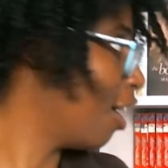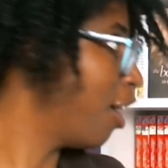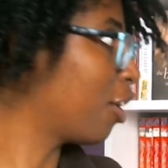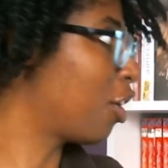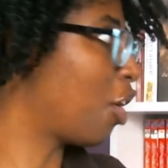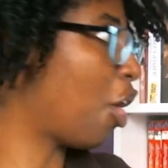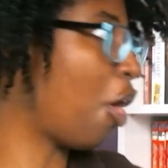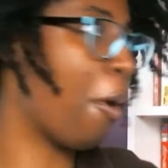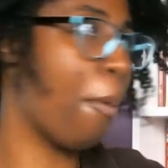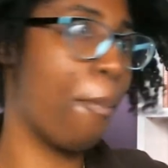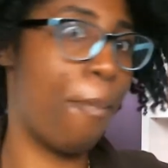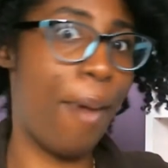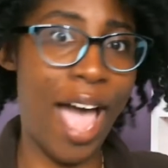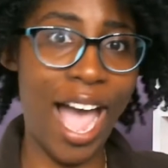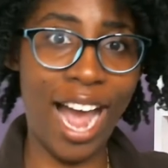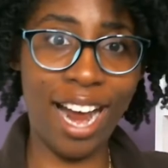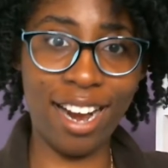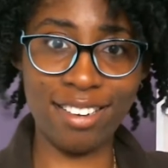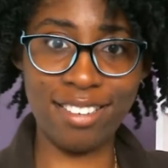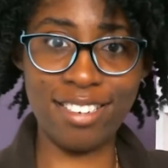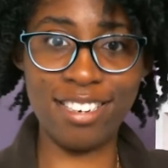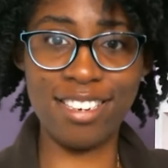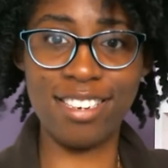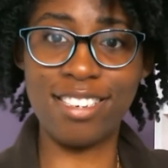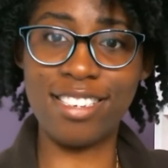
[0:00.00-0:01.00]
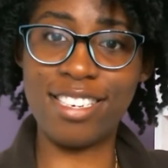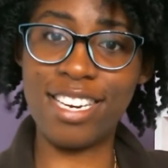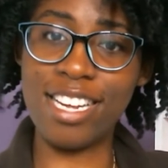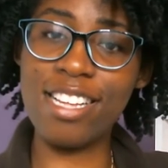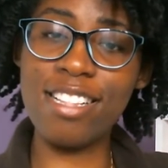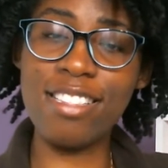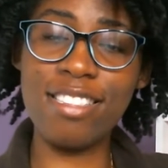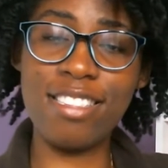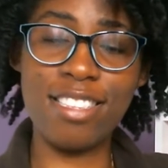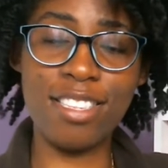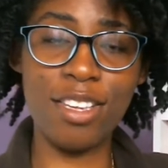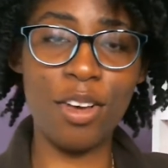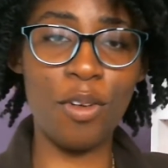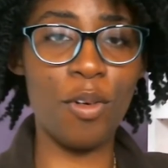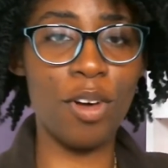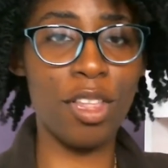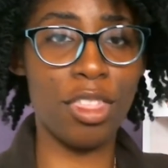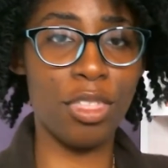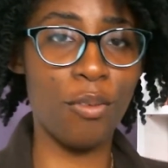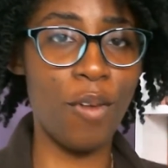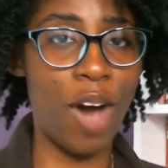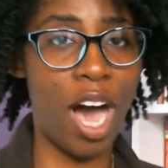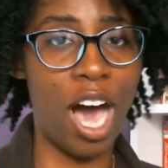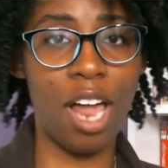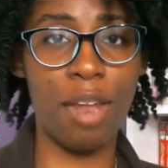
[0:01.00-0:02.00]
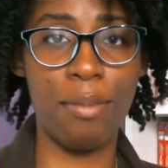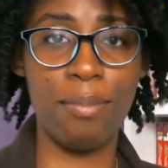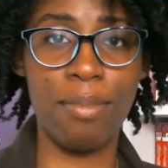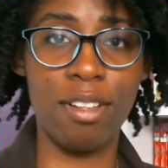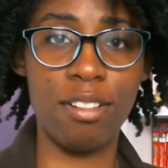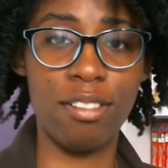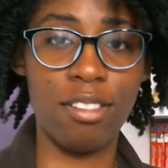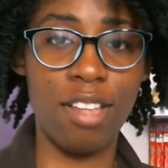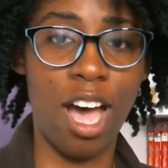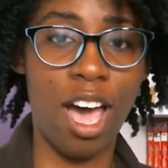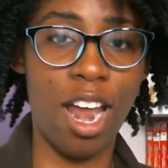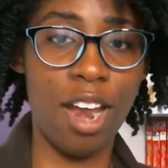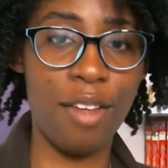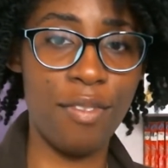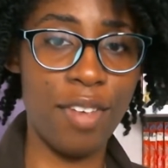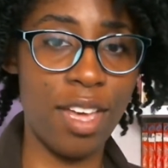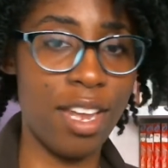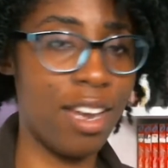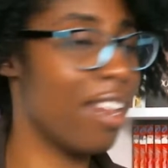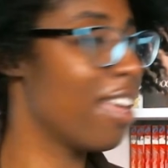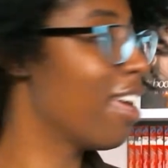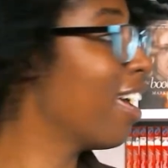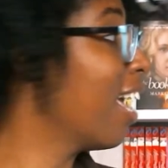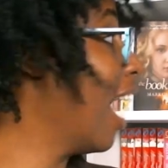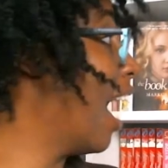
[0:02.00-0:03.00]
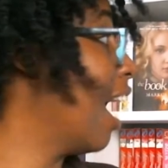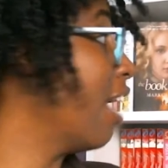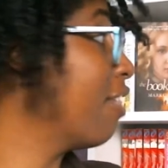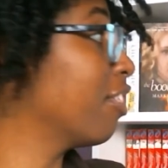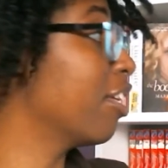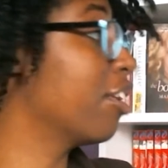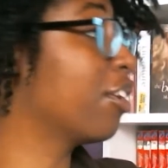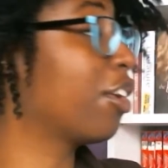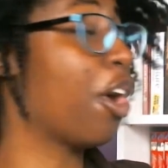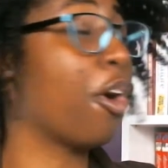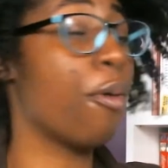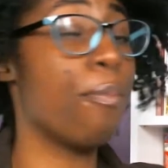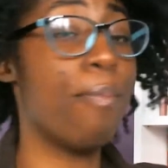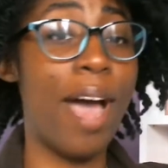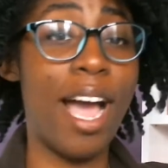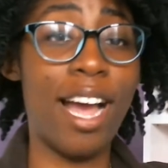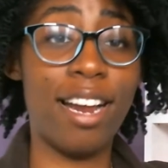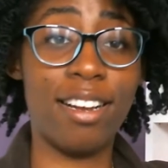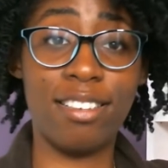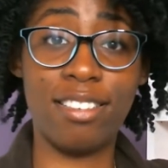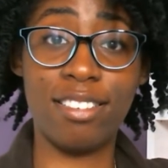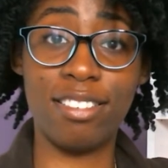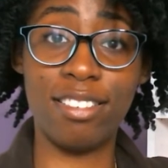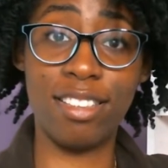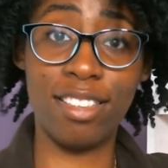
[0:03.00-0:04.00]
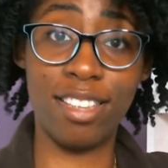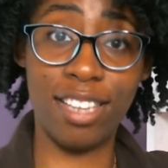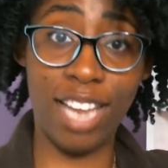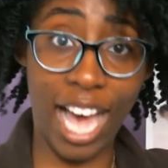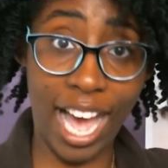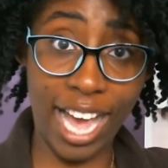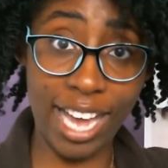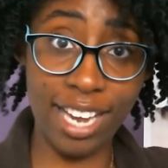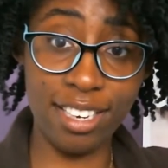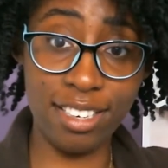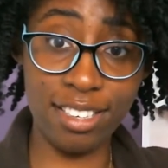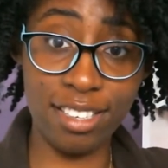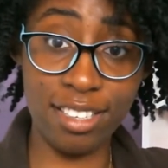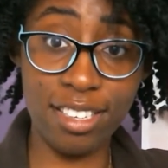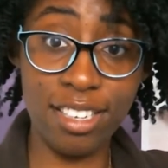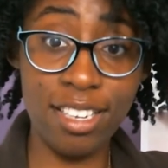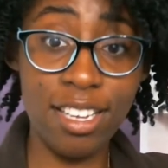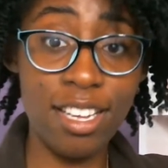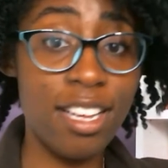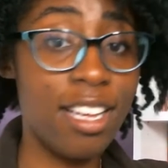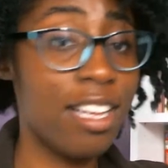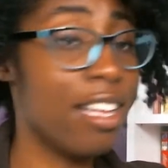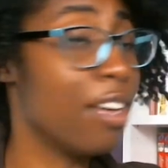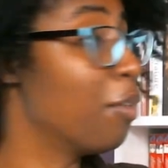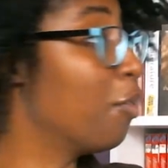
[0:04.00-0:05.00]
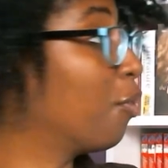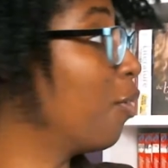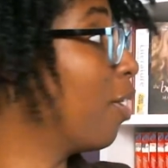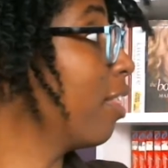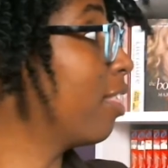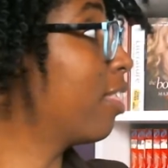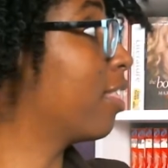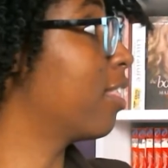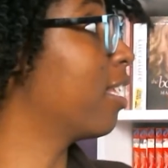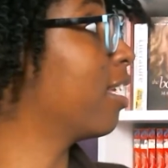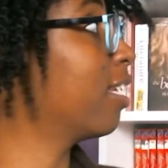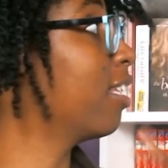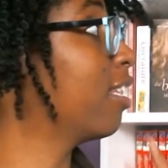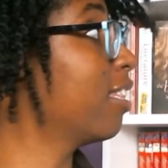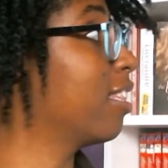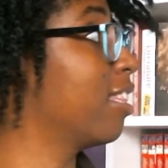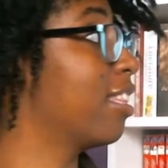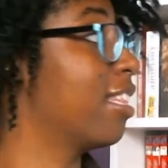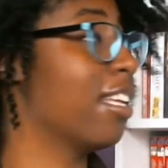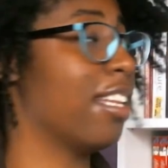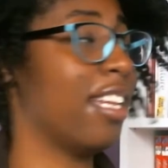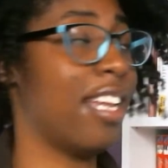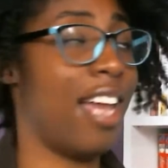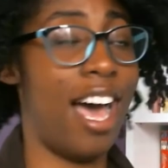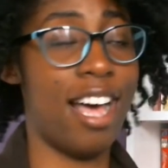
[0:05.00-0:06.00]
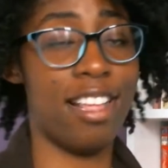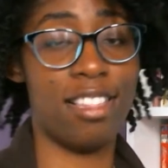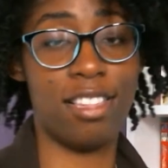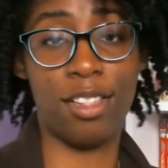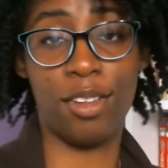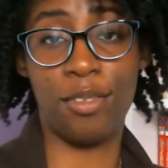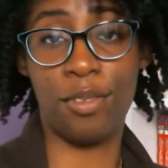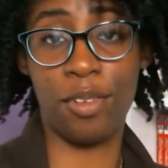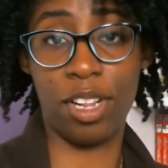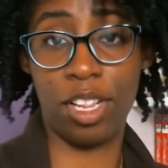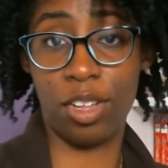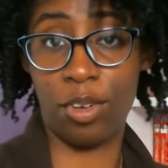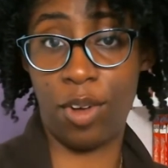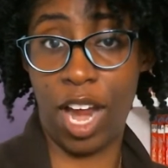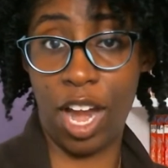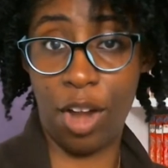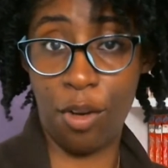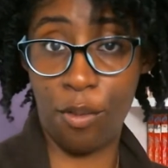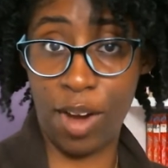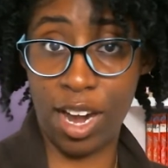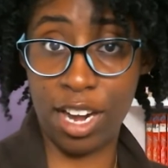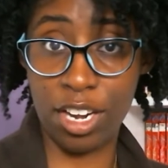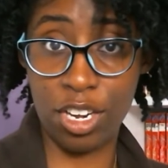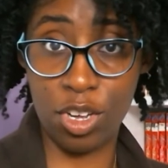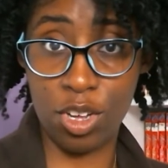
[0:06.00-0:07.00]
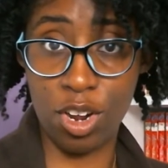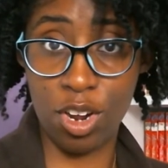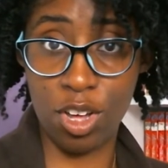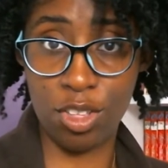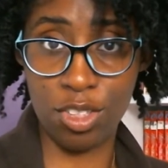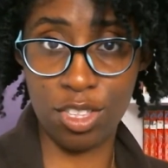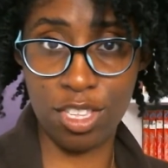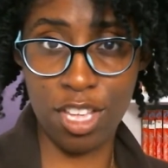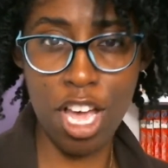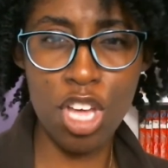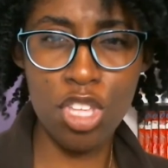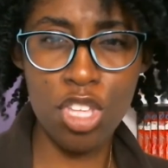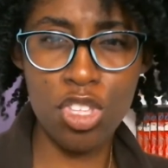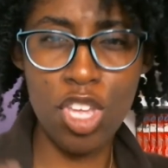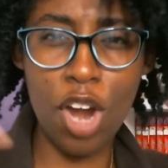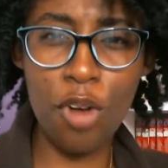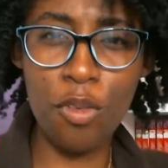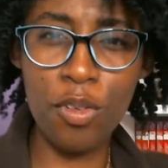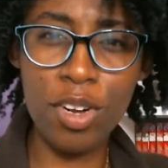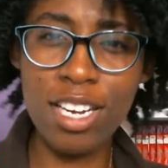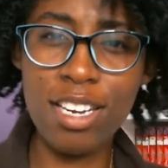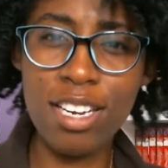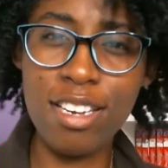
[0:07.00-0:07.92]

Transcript: go back to Dense with Wild Bill Donovan, and then go back to Light with The Last of the Really Great Whangdoodles. So I really